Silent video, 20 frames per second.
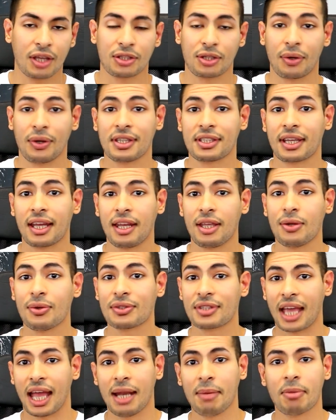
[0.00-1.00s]
So he's going to
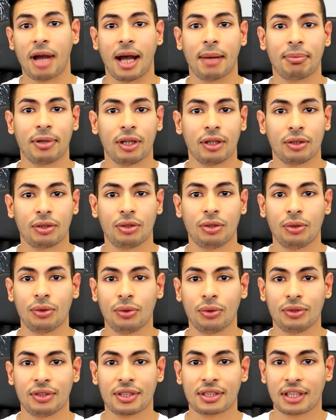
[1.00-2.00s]
use Nmap
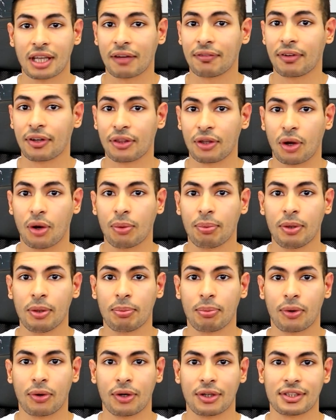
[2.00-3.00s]
to discover the
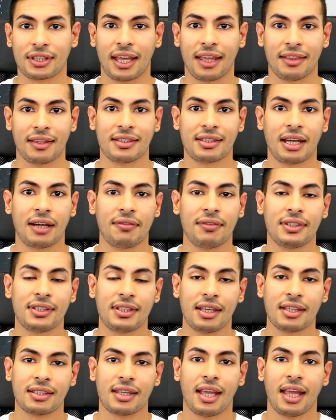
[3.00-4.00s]
open ports and the
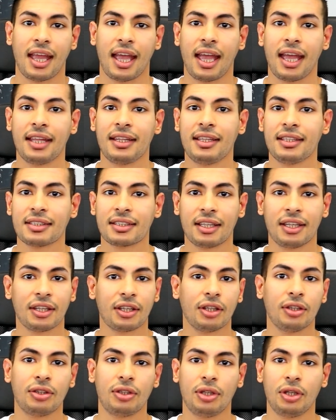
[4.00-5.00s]
services, and he's going to
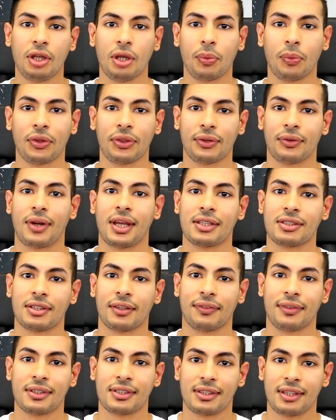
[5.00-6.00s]
continue with the rest
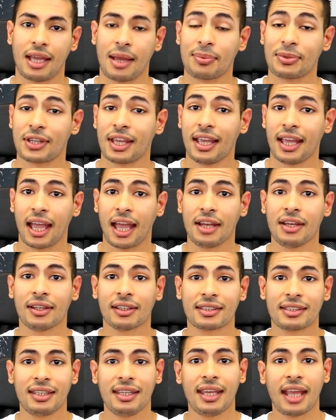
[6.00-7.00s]
of the steps, and
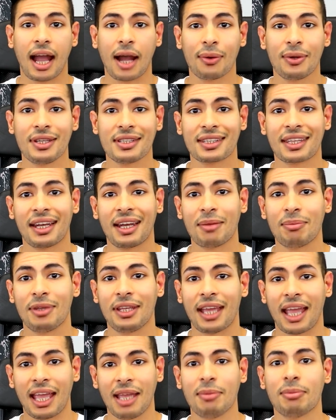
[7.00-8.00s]
you'll see how he's going to
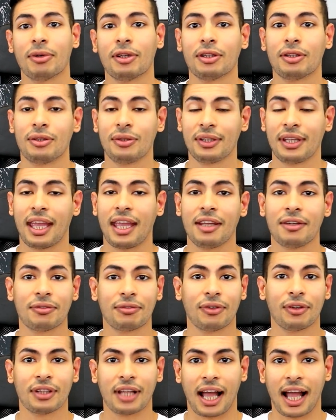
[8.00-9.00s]
be able to gain
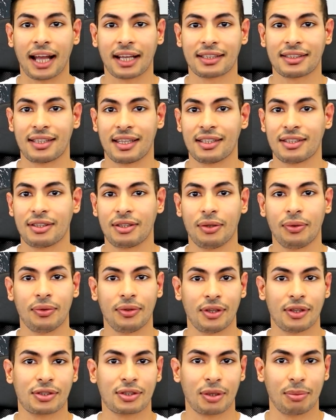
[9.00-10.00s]
full access to
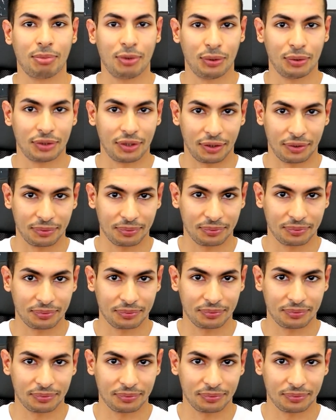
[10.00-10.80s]
this computer.